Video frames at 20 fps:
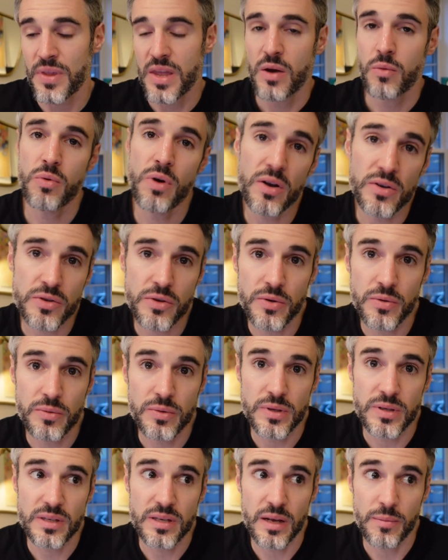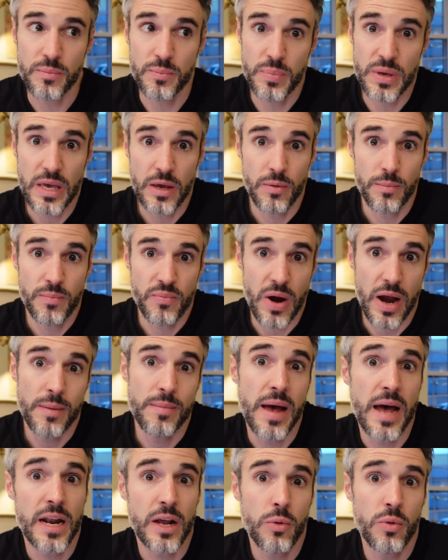And we're also being
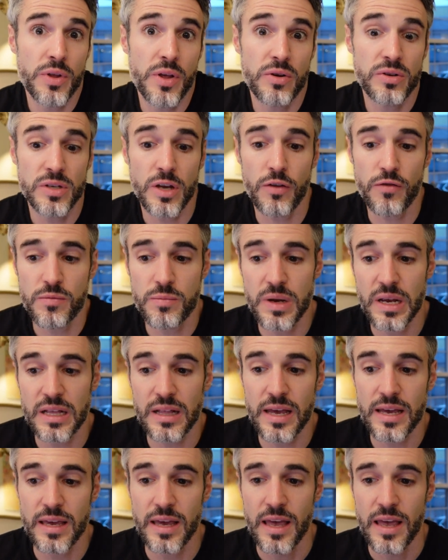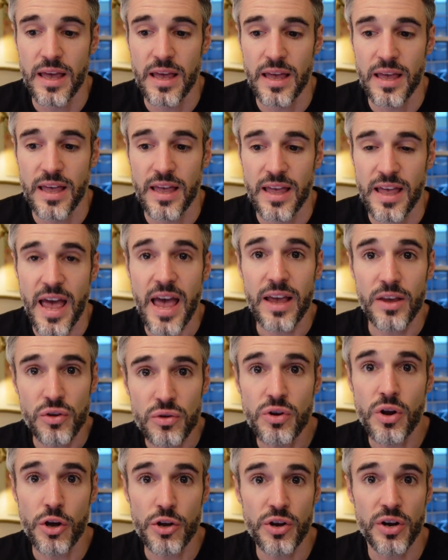pragmatic with ourselves and being like, hey,
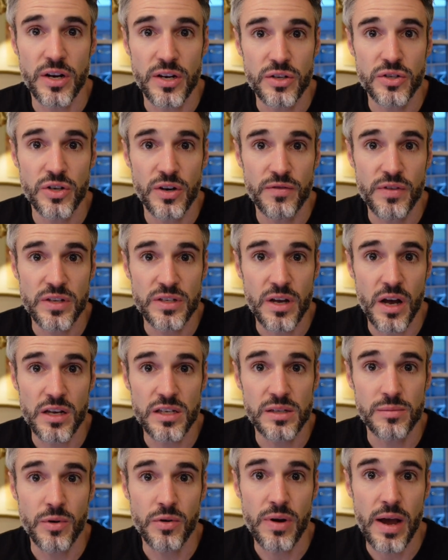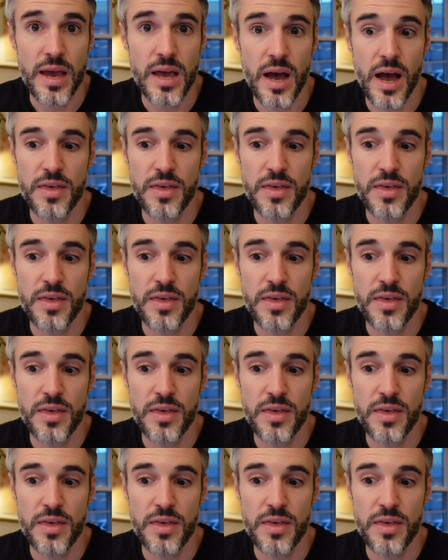you're going to serve this customer, right?